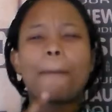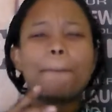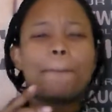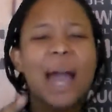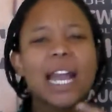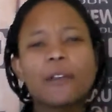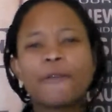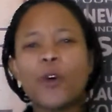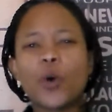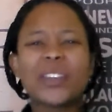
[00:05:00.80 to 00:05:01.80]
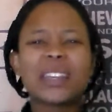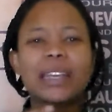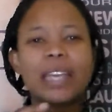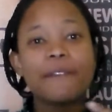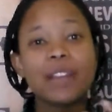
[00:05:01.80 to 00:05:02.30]
that back and forth, there's a
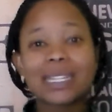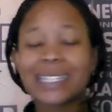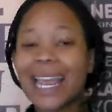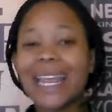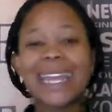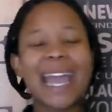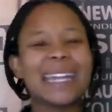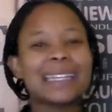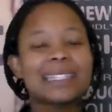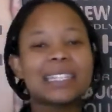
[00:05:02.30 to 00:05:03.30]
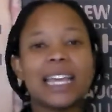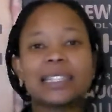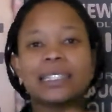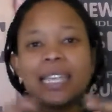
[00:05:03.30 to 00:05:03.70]
give and take, and it's